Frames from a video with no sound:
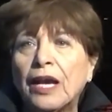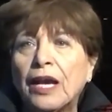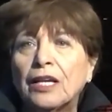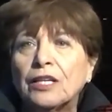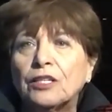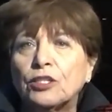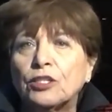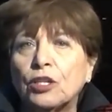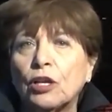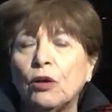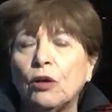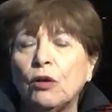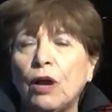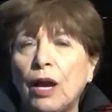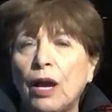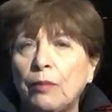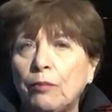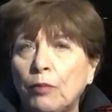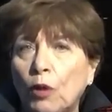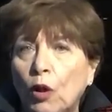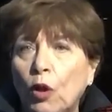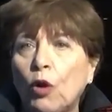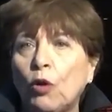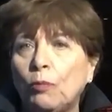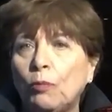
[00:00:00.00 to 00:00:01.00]
So I'm
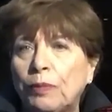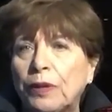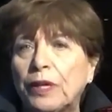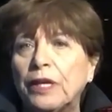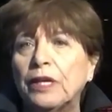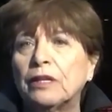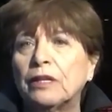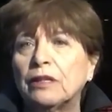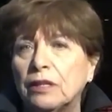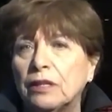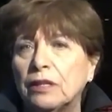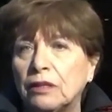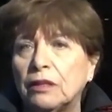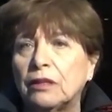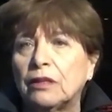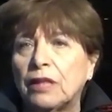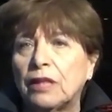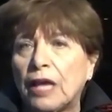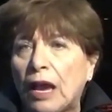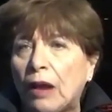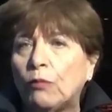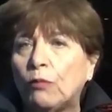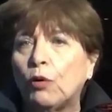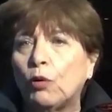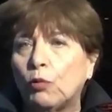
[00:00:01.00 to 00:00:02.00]
hoping that
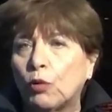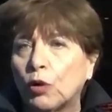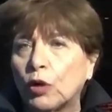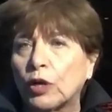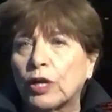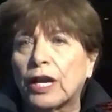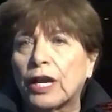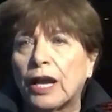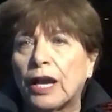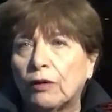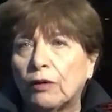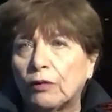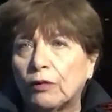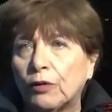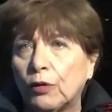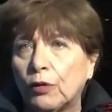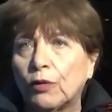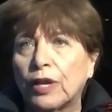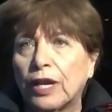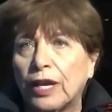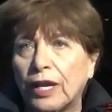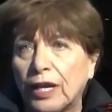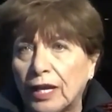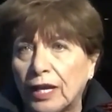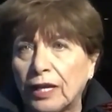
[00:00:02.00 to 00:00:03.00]
that will work out
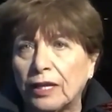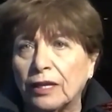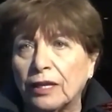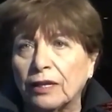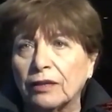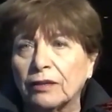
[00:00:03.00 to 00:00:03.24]
okay.